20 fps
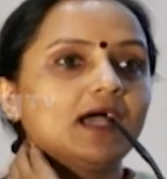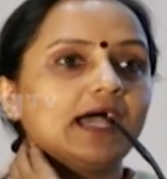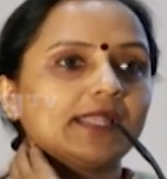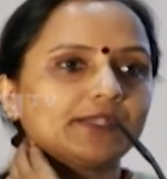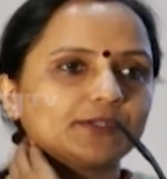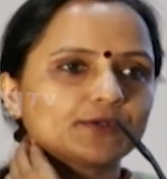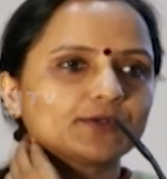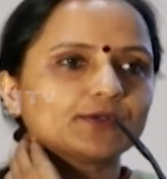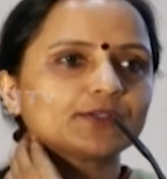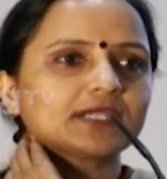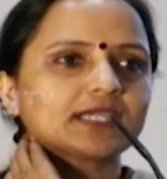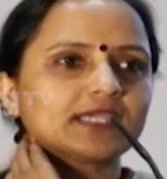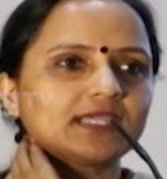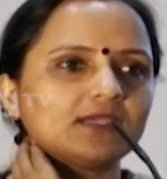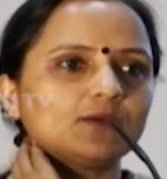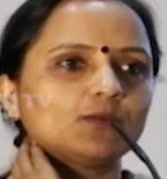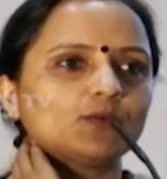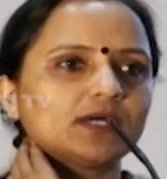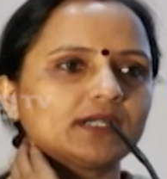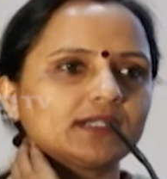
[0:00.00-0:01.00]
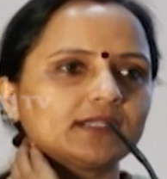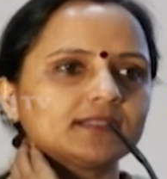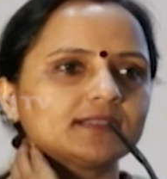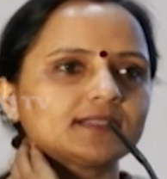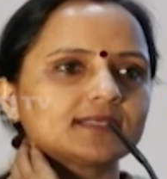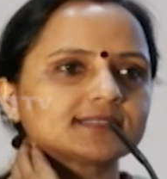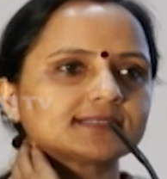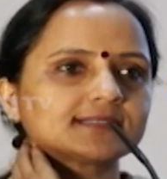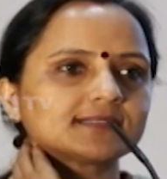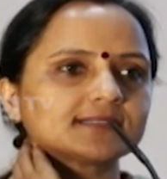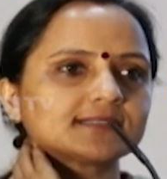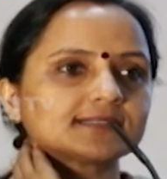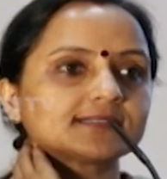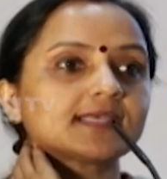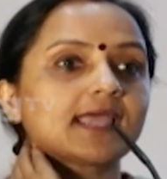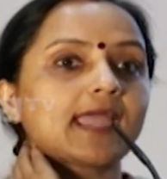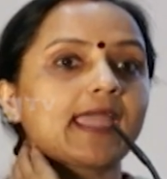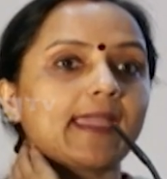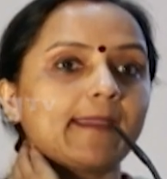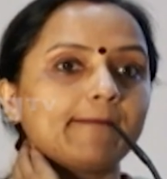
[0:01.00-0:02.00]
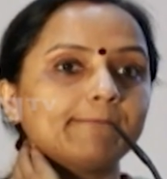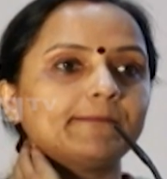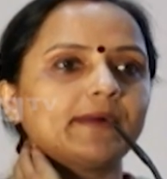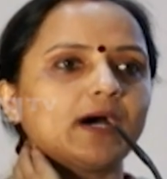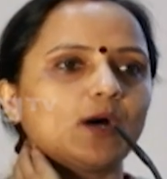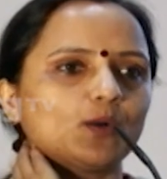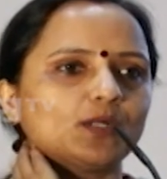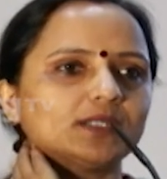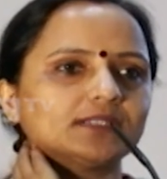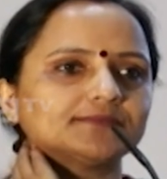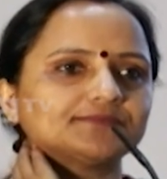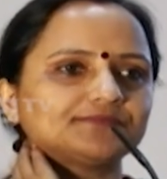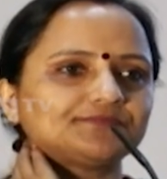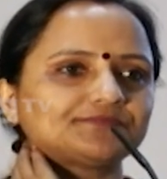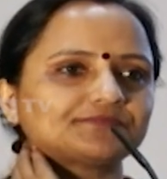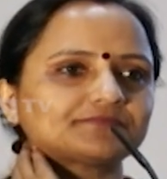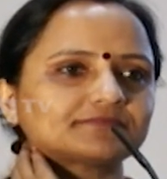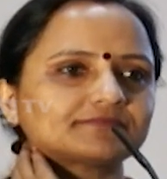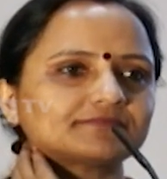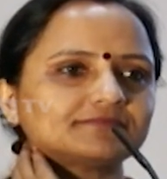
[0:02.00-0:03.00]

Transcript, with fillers: And you know the key word in this is empower.